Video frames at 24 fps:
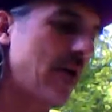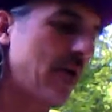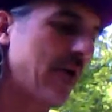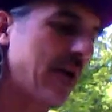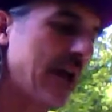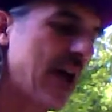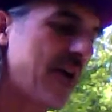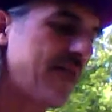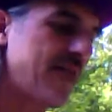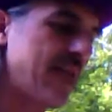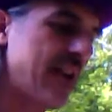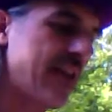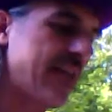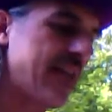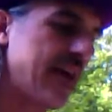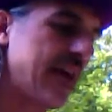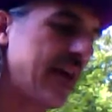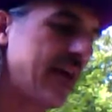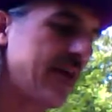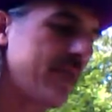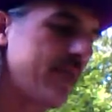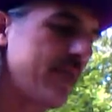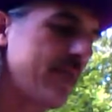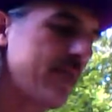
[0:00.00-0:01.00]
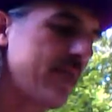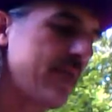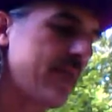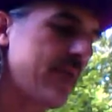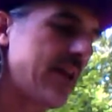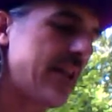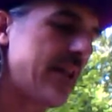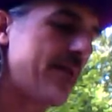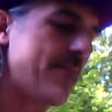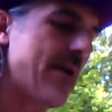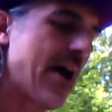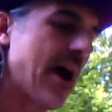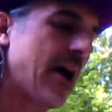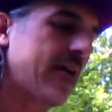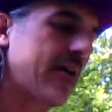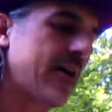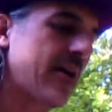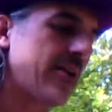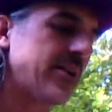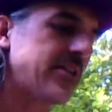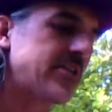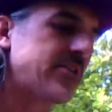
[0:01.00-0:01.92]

have anything, any background in.